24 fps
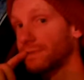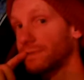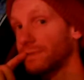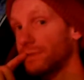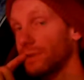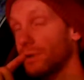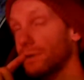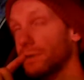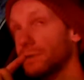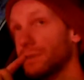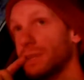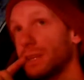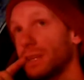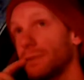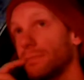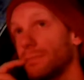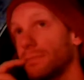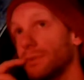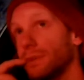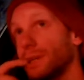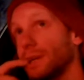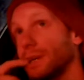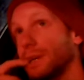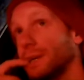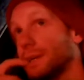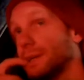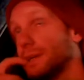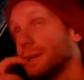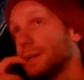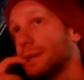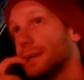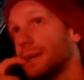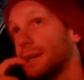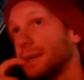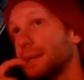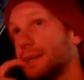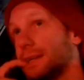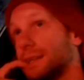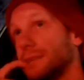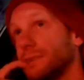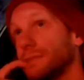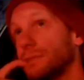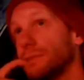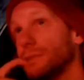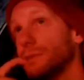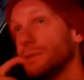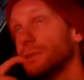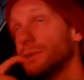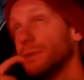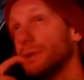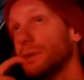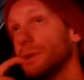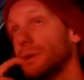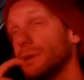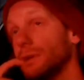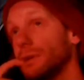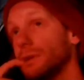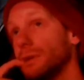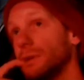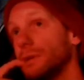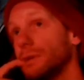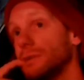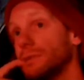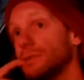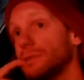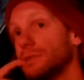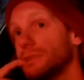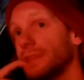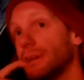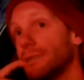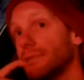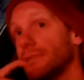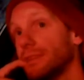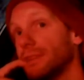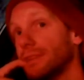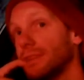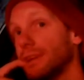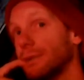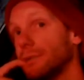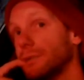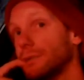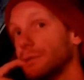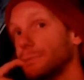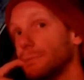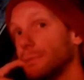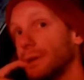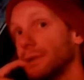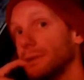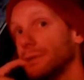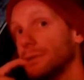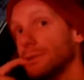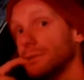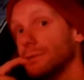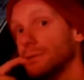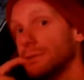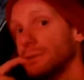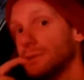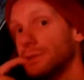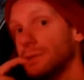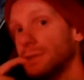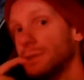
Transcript: 14 plate, it's done 70,000 miles.